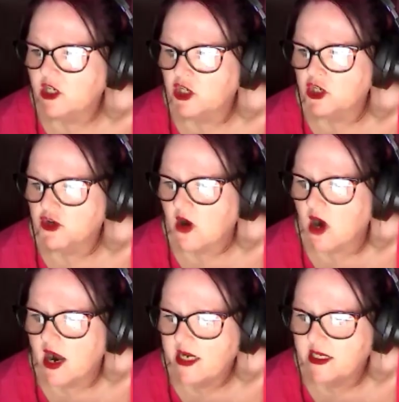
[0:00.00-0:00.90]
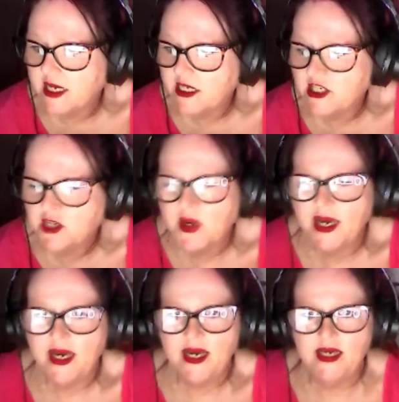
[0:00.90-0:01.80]
straight into
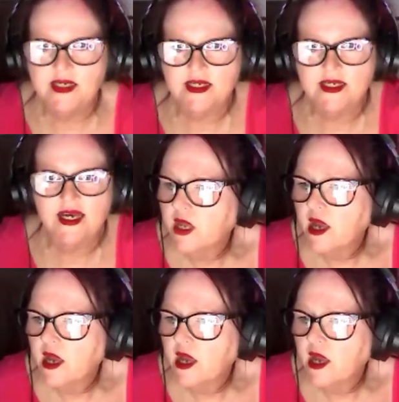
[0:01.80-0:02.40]
it.